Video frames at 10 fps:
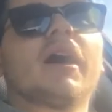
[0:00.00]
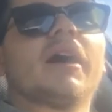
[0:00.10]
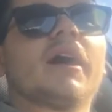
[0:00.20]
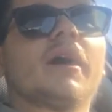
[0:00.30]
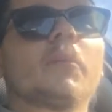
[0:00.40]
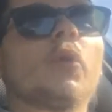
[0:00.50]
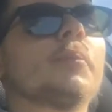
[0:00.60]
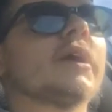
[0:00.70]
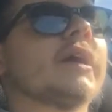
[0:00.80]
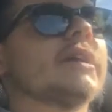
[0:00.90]
I'm
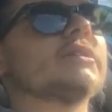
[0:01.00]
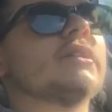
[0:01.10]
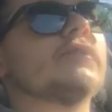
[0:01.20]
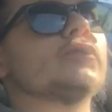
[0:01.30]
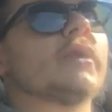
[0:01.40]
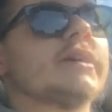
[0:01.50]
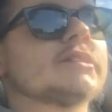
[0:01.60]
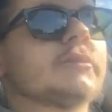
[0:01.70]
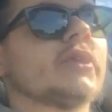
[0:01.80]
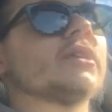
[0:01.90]
hoping I can give you
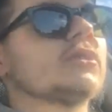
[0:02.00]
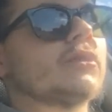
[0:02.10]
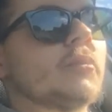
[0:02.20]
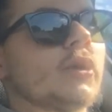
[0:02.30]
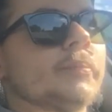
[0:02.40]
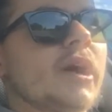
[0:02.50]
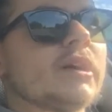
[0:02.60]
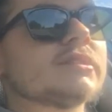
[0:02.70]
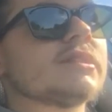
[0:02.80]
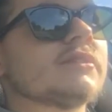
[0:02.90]
guys something a little more
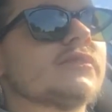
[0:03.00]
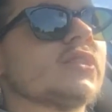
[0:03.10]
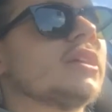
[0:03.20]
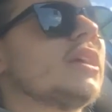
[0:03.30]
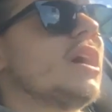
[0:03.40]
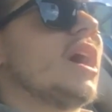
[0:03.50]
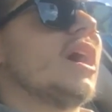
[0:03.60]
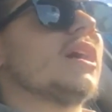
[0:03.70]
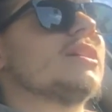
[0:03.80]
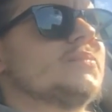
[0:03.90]
positive.
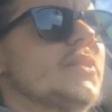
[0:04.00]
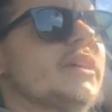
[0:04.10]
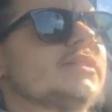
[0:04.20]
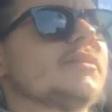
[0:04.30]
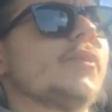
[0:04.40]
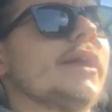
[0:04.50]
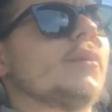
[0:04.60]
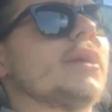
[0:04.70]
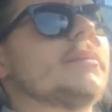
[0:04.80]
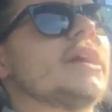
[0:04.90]
At some point I
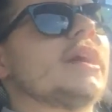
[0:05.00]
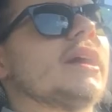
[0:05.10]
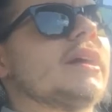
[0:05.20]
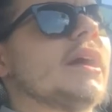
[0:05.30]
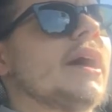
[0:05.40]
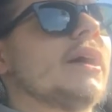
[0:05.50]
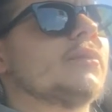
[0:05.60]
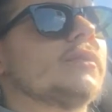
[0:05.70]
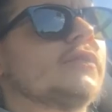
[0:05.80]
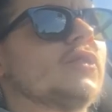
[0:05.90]
want to make a
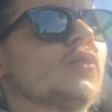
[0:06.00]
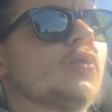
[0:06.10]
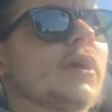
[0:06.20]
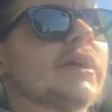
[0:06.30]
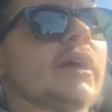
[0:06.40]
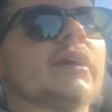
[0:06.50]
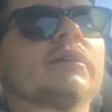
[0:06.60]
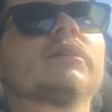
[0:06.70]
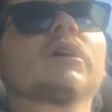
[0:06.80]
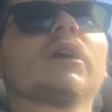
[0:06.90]
review again